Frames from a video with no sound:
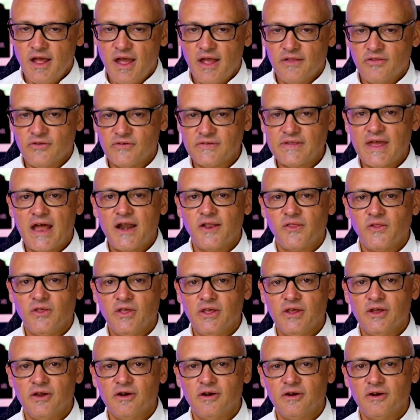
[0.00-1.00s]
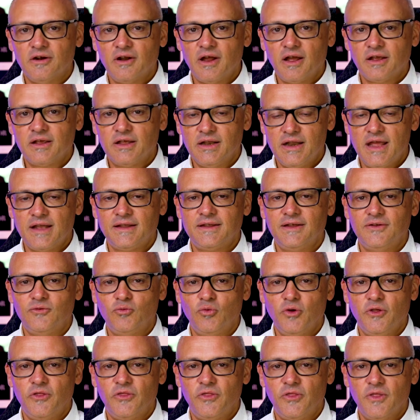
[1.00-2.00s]
at the start of the year,
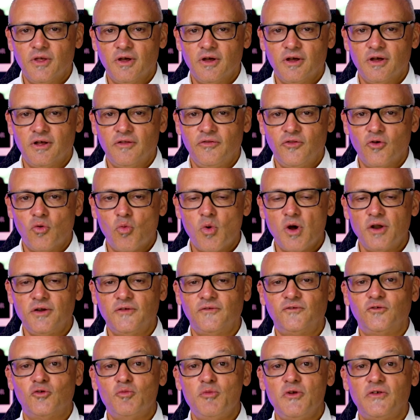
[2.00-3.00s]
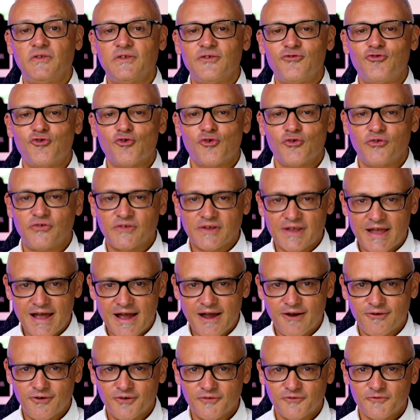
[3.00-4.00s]
connected with the wonderful Mr. George
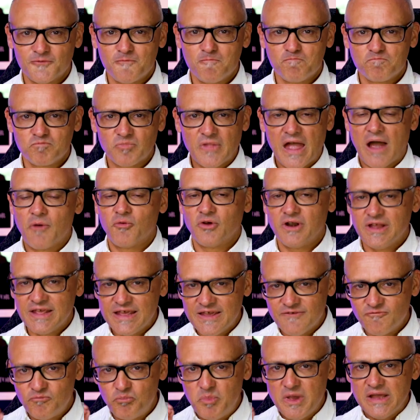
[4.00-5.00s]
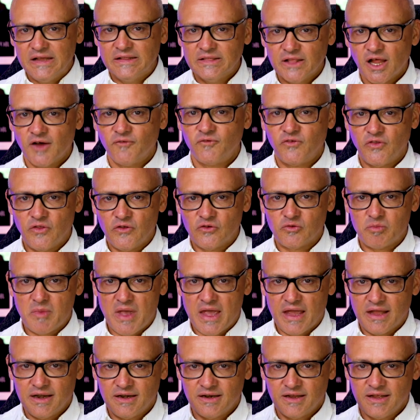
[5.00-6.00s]
Zaharoff. I wanna give big love to this
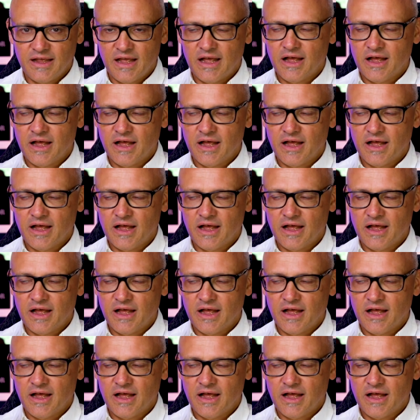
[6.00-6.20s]
man.